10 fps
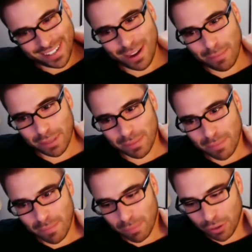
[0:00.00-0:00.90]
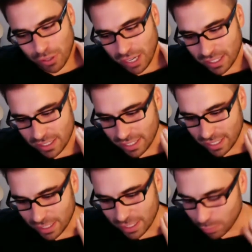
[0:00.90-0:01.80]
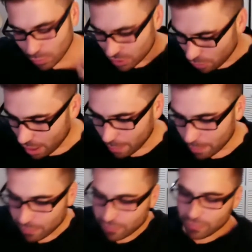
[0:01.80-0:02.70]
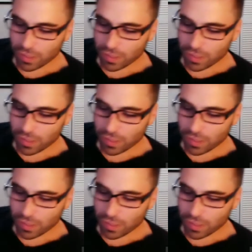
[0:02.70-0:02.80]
uh, but both of you guys, I guess we'll start with Bob.